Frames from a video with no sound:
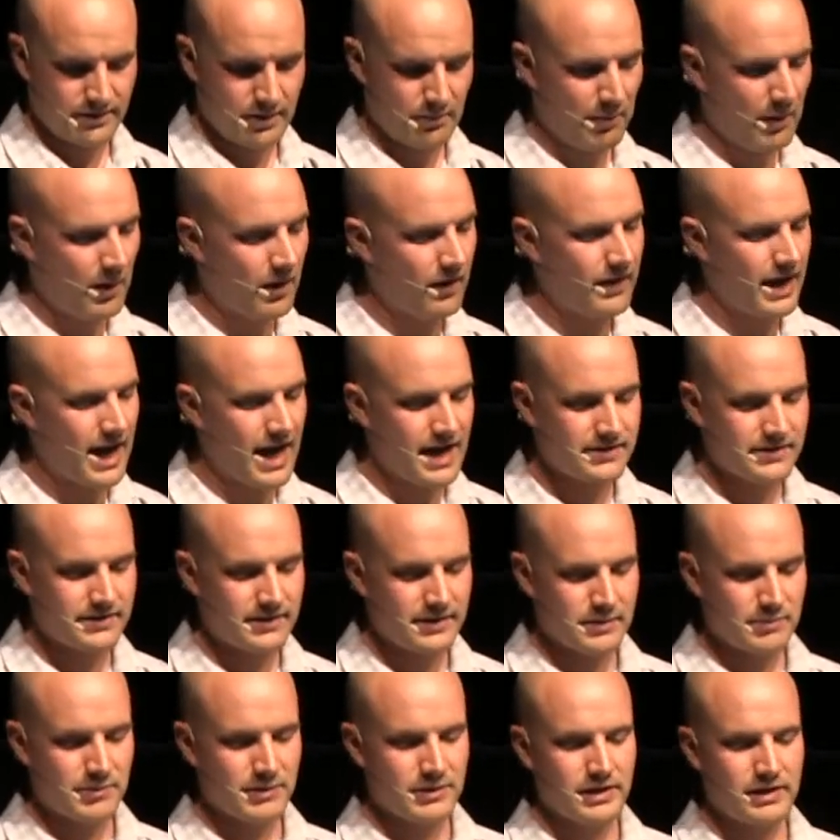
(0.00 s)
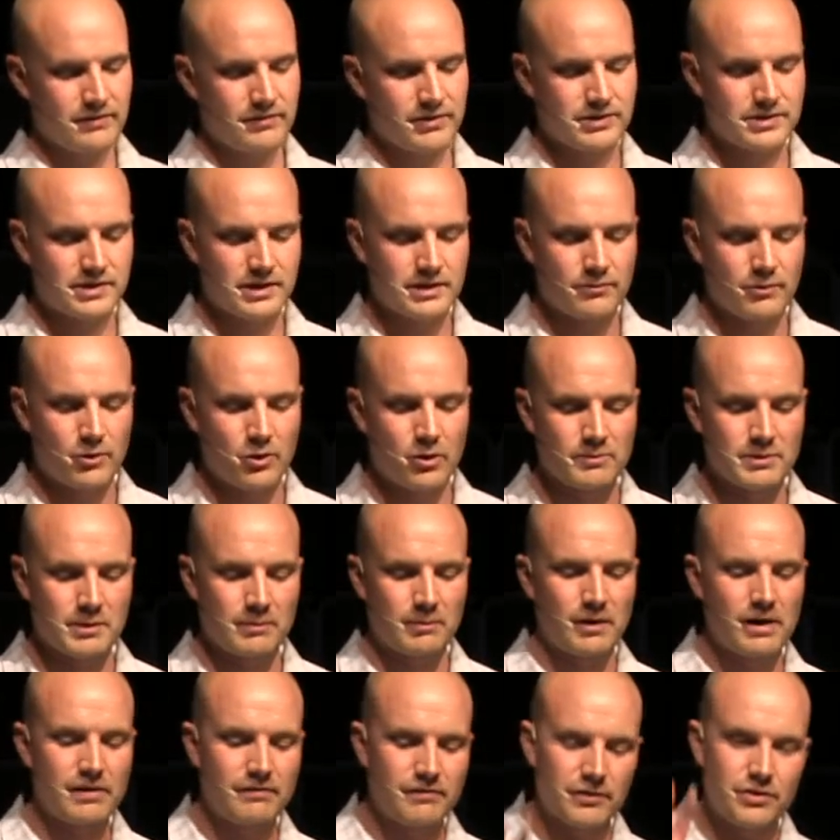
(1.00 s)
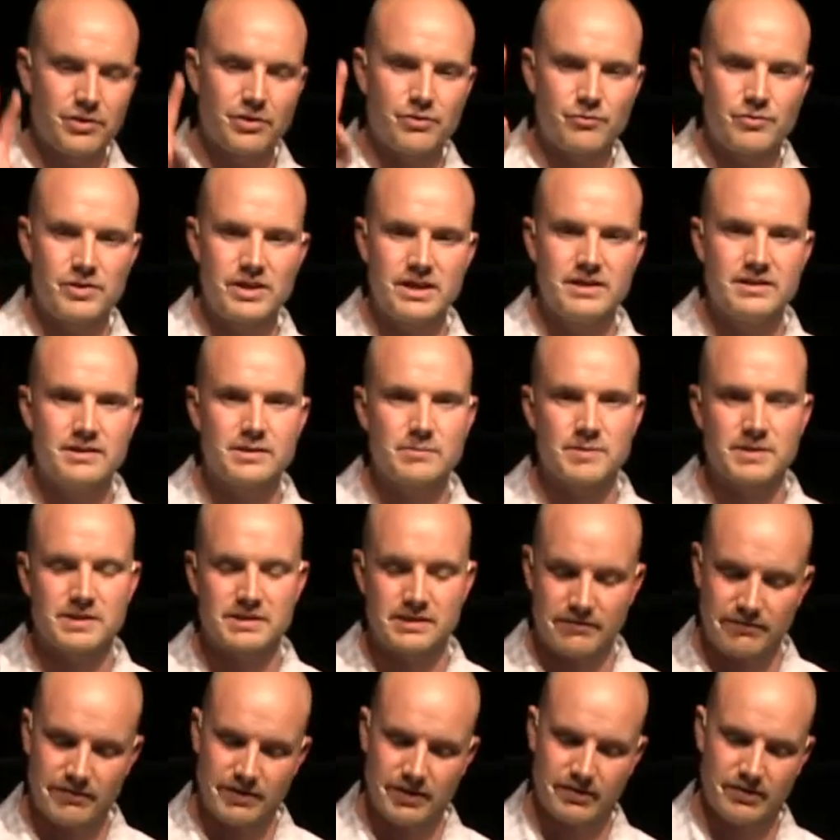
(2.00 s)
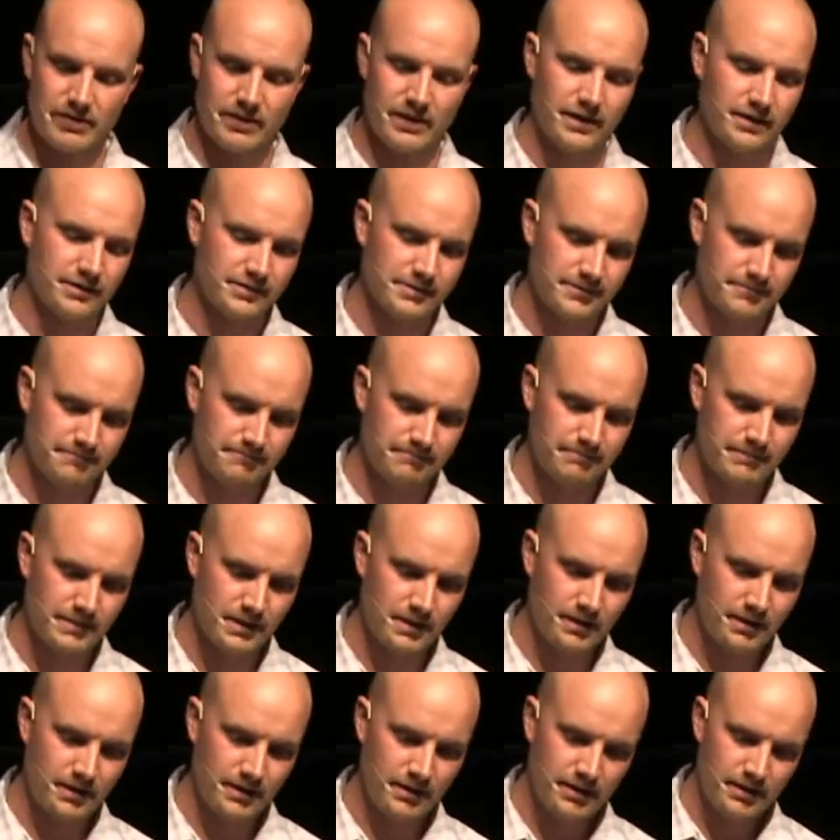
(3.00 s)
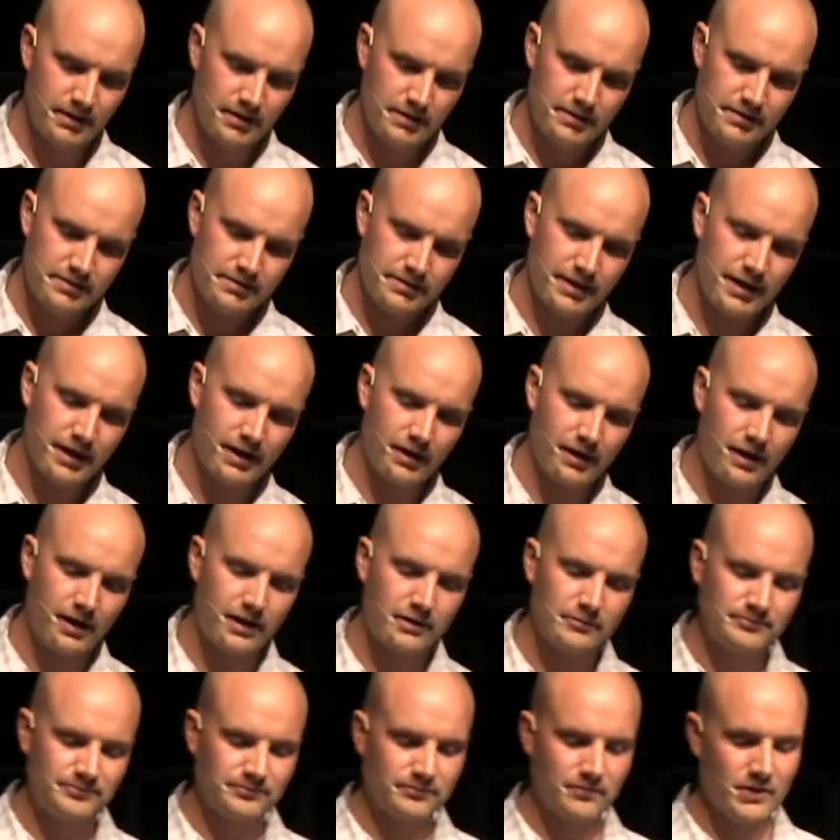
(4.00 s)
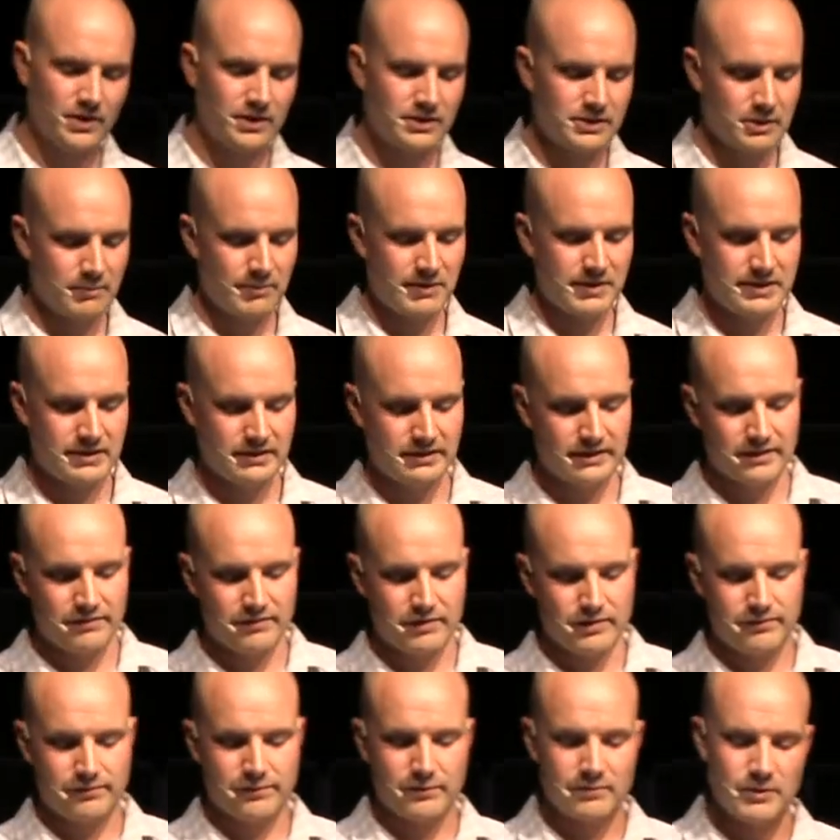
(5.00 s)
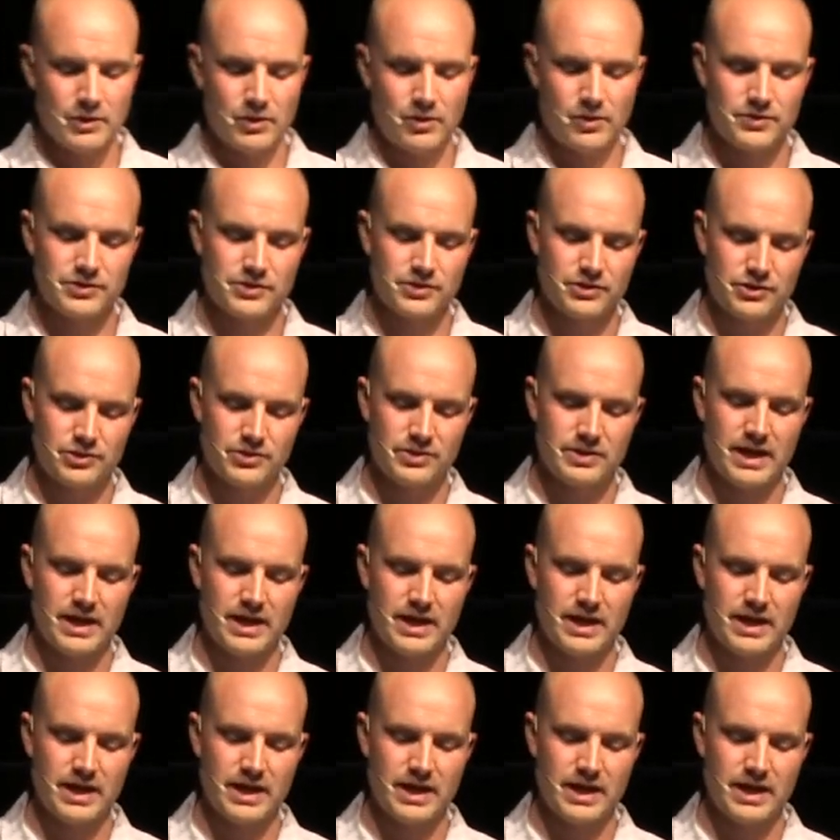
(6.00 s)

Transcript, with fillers: Now, Paul asks these believers in Rome to pray for three specific things. They are to be delivered from those in